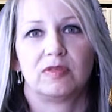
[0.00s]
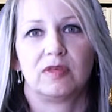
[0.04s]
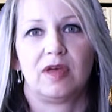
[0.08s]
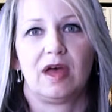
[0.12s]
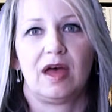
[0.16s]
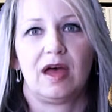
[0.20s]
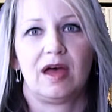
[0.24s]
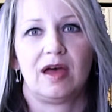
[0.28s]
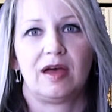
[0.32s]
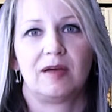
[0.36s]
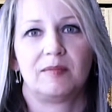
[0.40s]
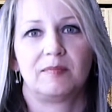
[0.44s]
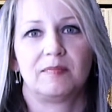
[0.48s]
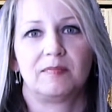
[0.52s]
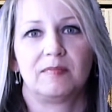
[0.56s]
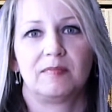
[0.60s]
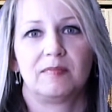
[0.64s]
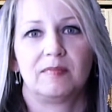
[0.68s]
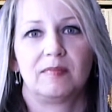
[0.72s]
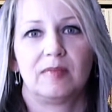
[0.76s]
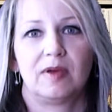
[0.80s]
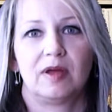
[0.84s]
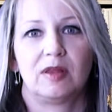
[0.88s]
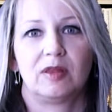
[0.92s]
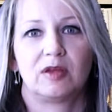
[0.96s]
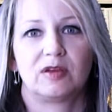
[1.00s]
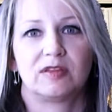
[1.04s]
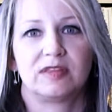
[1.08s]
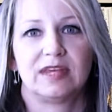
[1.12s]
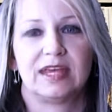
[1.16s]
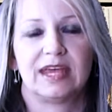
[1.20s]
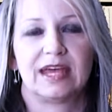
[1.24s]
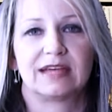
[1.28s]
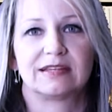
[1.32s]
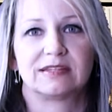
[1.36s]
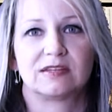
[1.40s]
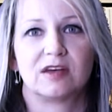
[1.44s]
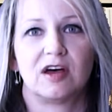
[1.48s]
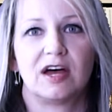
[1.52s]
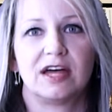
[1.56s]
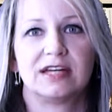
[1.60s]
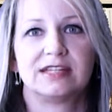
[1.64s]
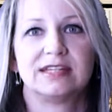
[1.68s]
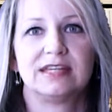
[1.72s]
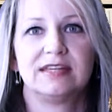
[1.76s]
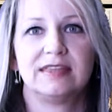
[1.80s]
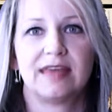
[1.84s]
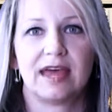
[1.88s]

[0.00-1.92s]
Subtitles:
a lot of the anxiety,